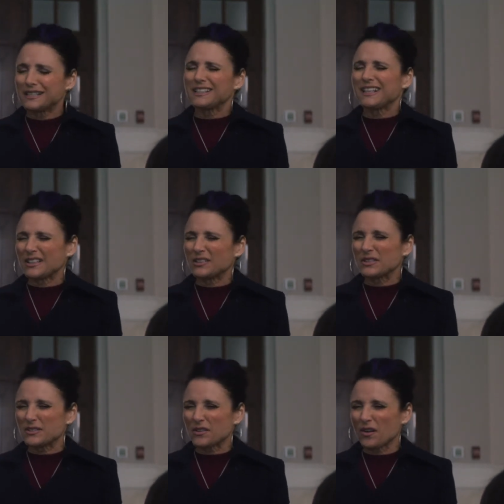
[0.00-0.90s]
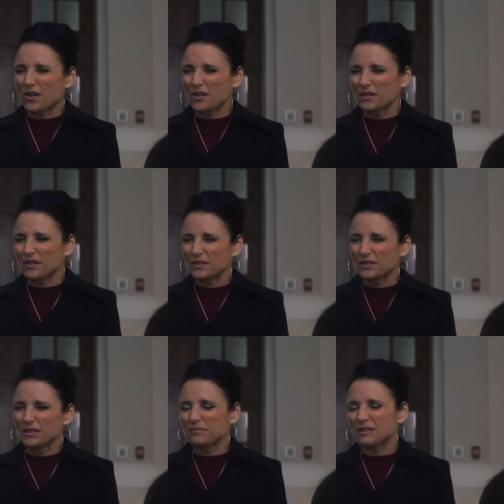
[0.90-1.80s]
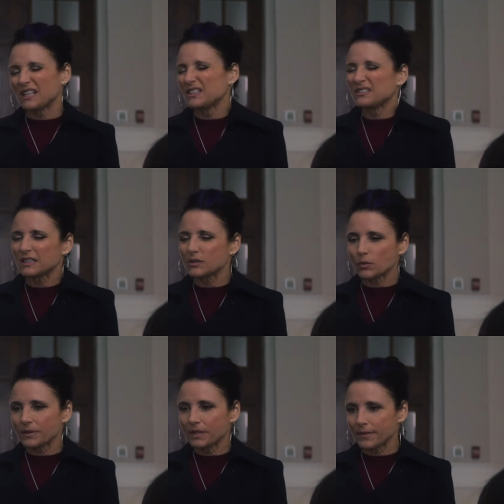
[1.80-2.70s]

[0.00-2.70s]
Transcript: I know it's hard, but I don't like to repeat